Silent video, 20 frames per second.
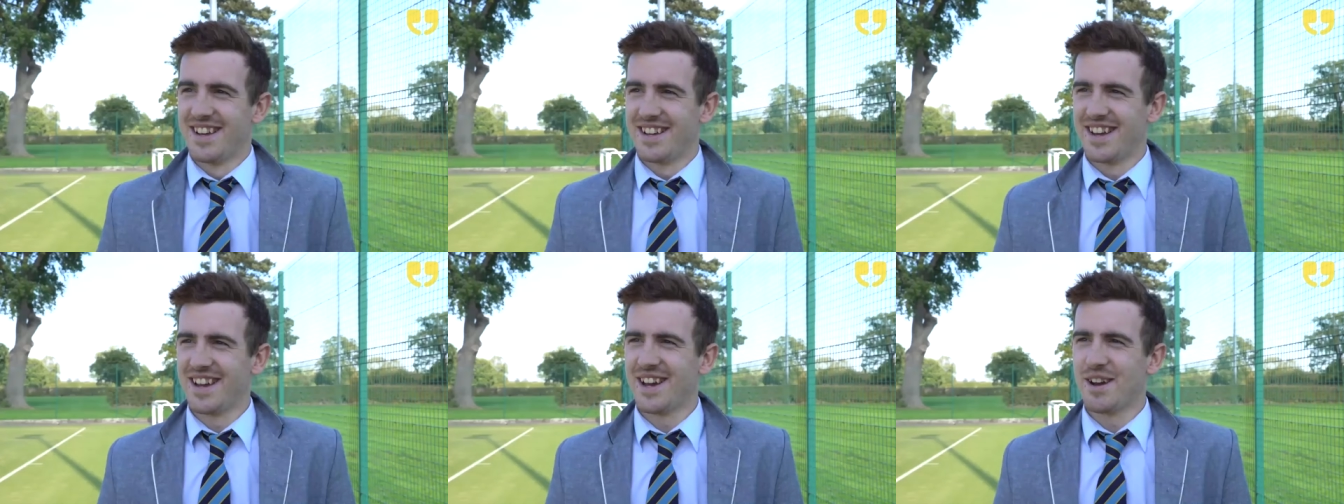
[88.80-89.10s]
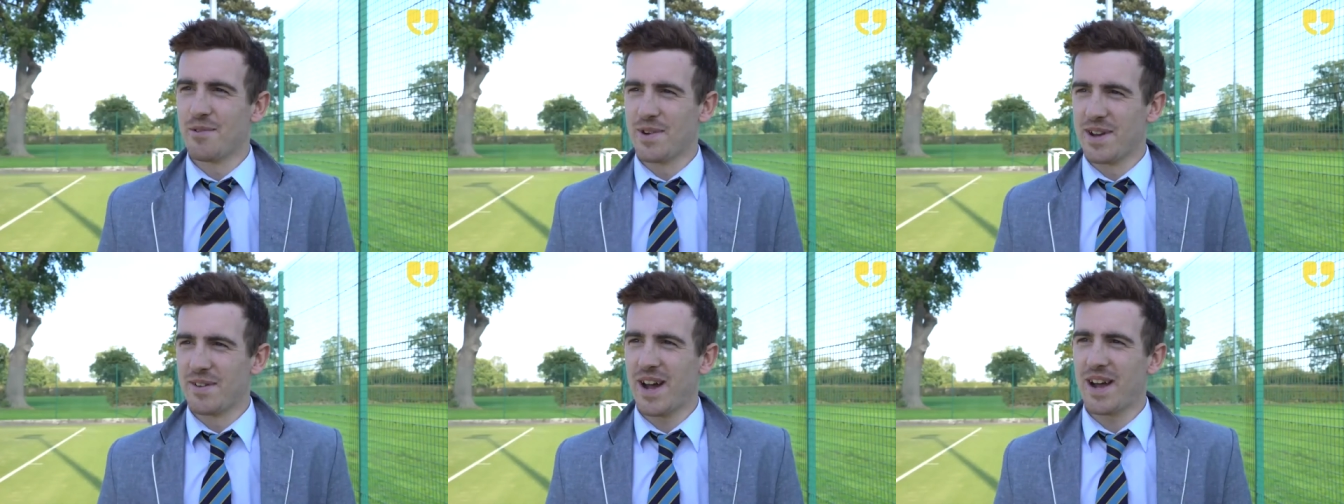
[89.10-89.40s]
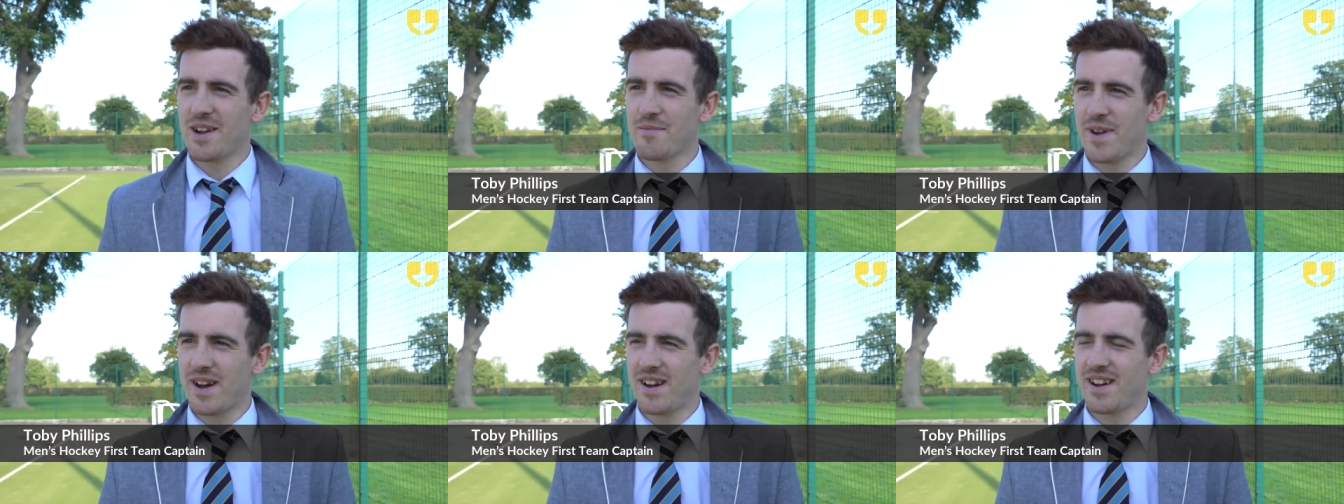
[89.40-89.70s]
Yeah, we've
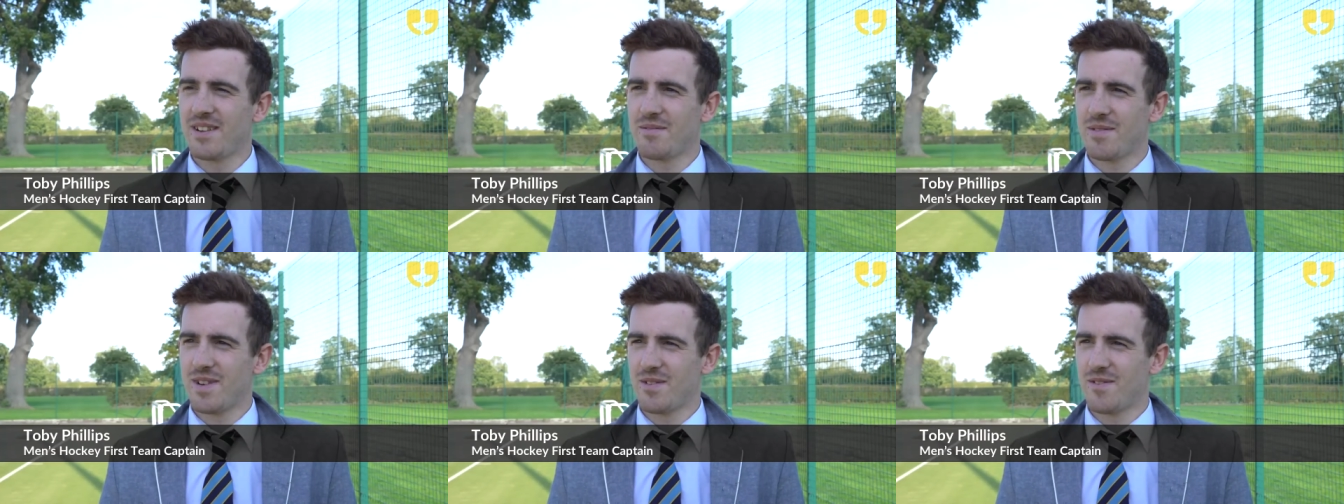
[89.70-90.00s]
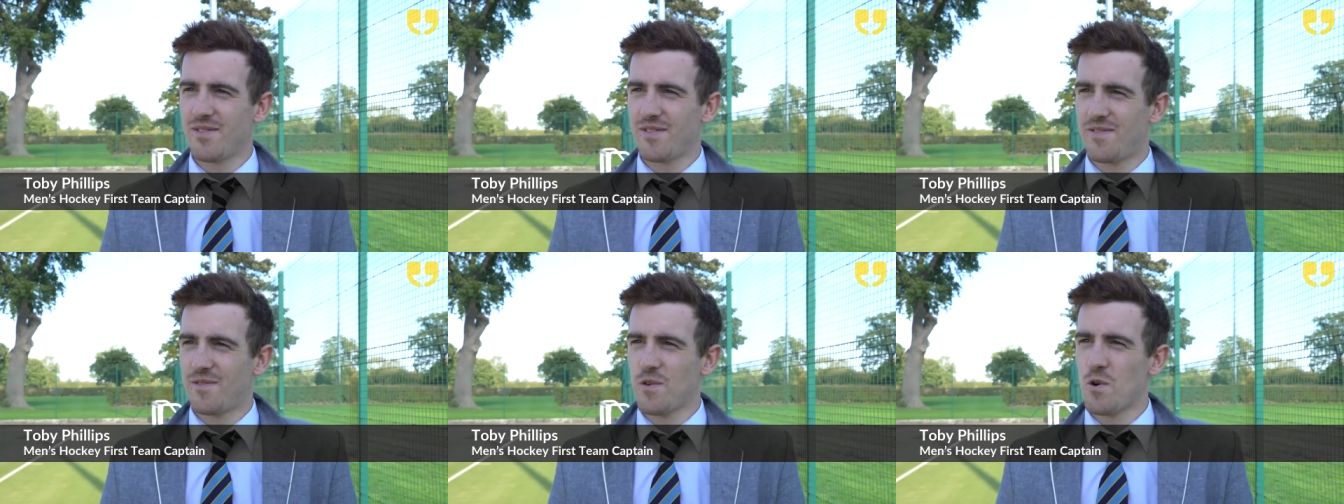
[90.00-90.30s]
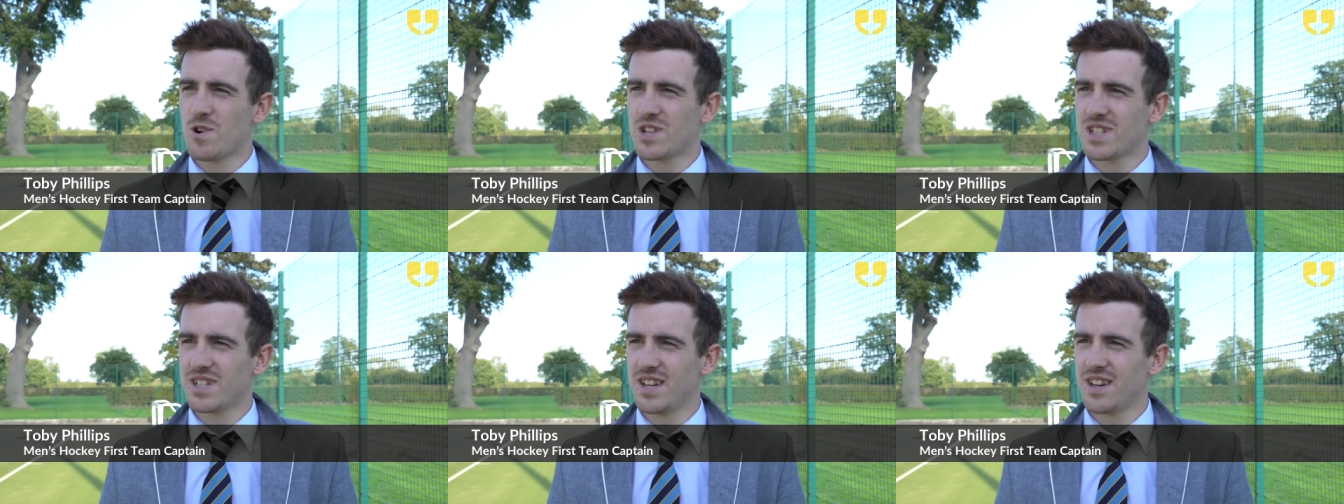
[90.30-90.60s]
had about
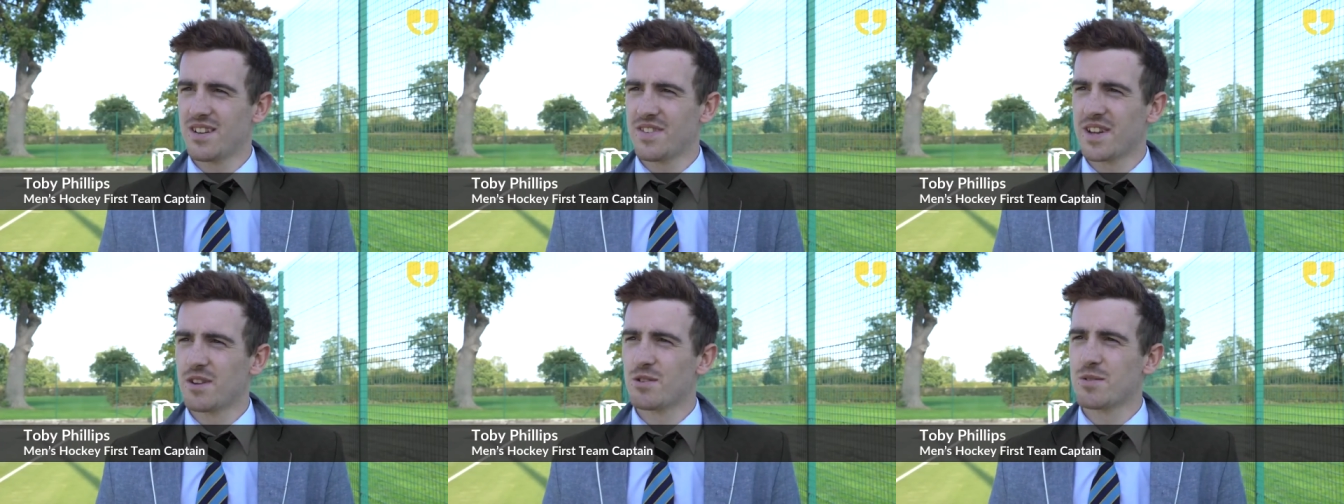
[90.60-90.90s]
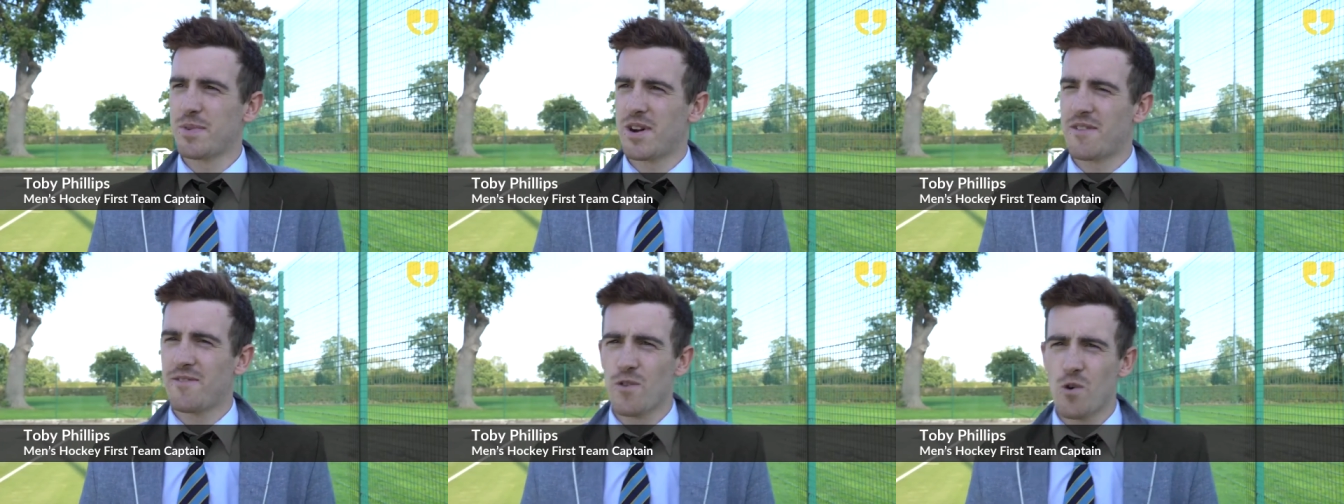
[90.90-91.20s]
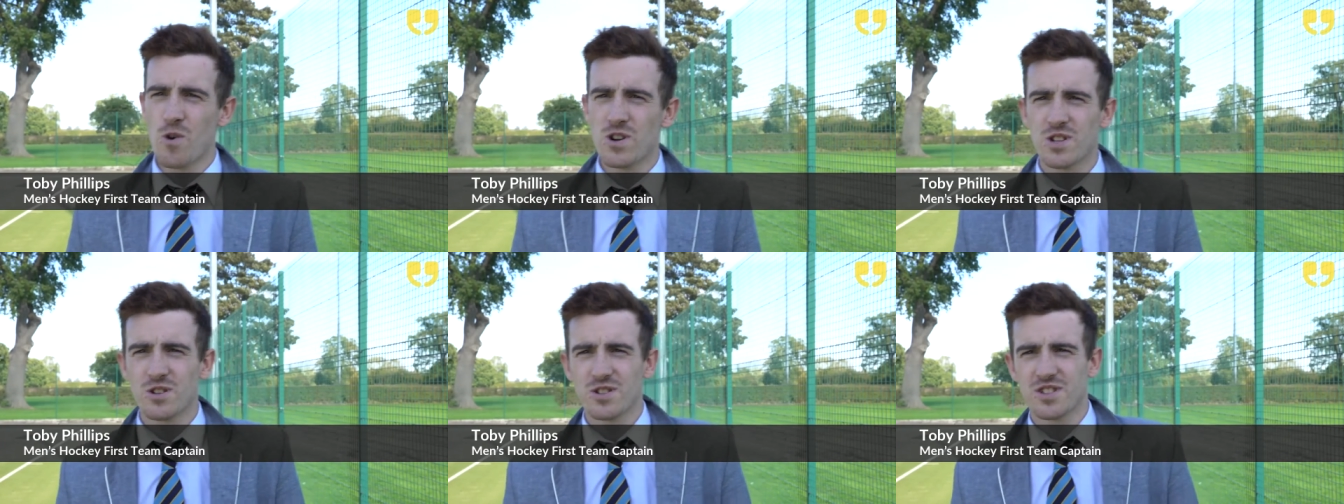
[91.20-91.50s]
40, I think it was about
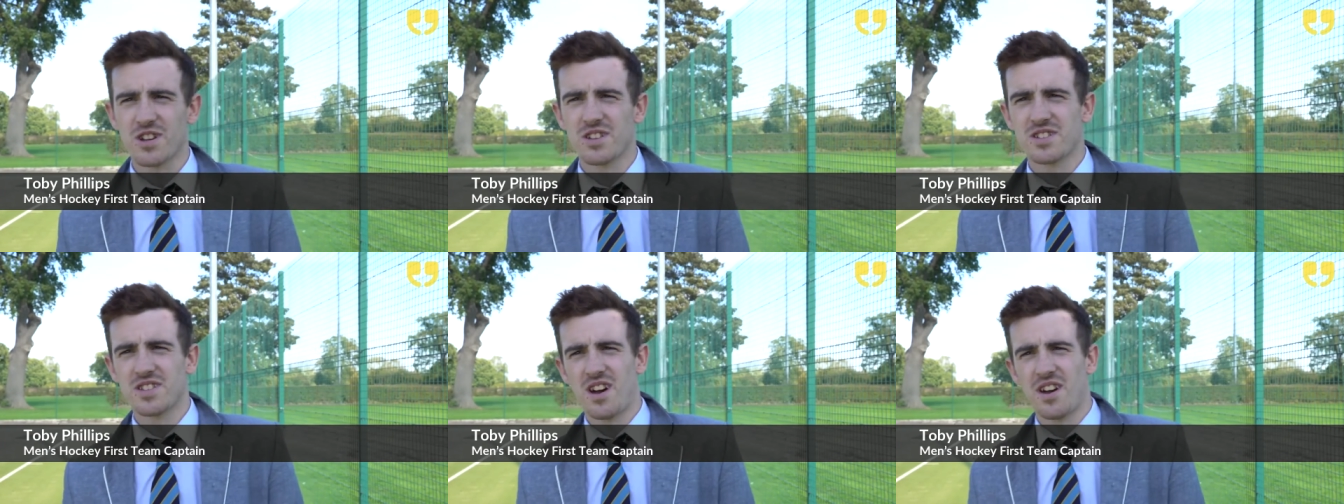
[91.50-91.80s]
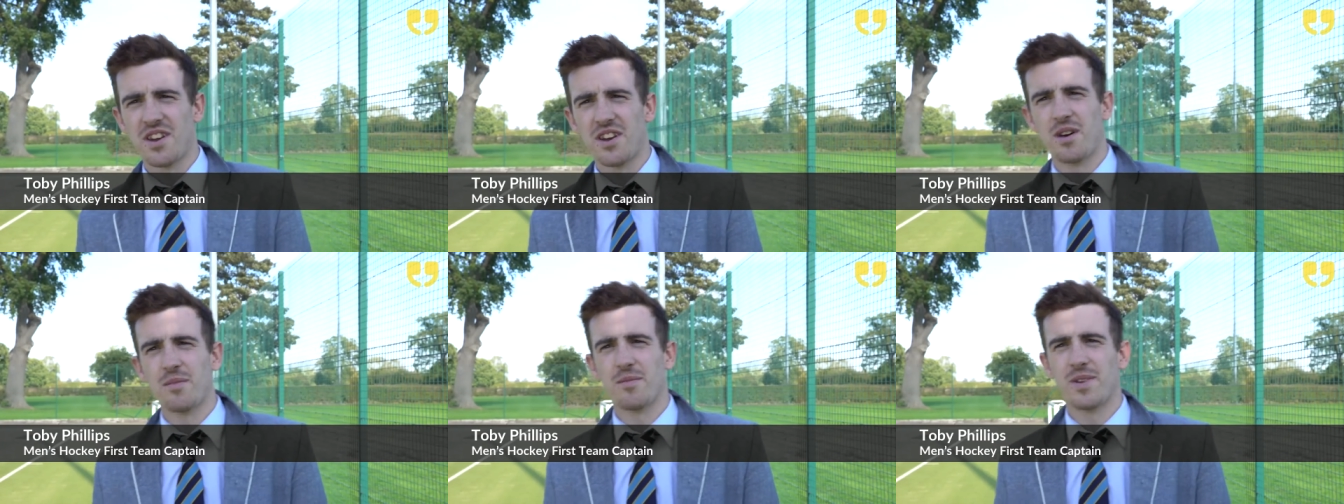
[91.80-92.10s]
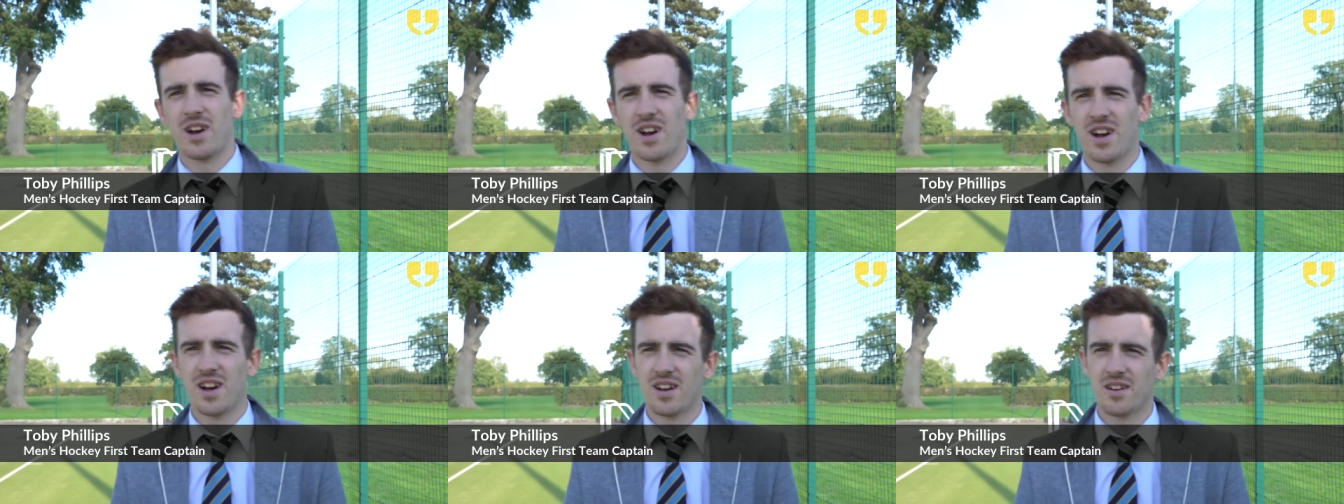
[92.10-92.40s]
40 or so sign up
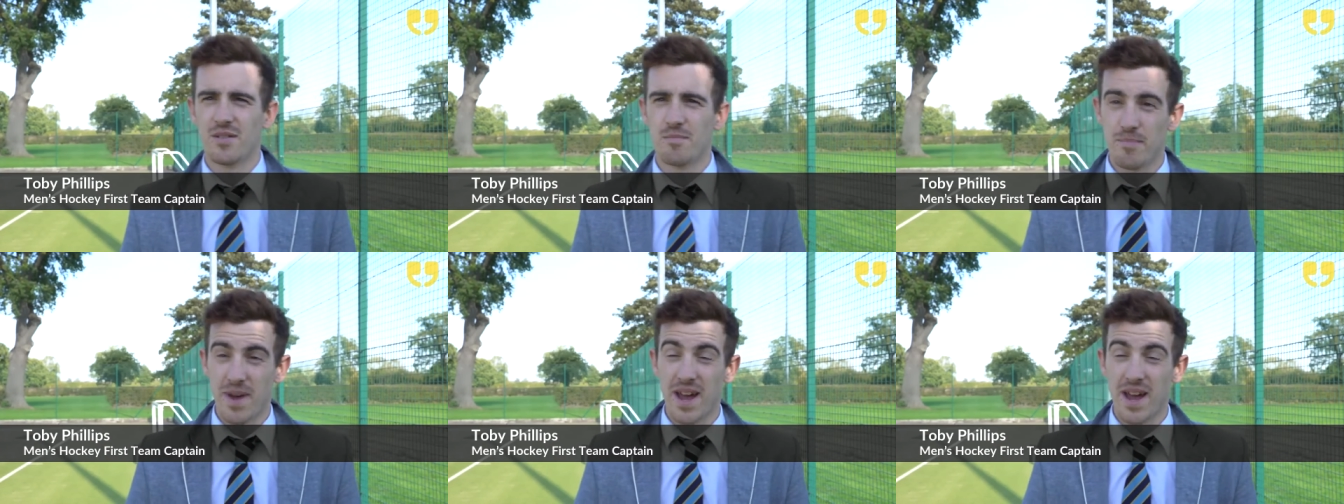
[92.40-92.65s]
uh,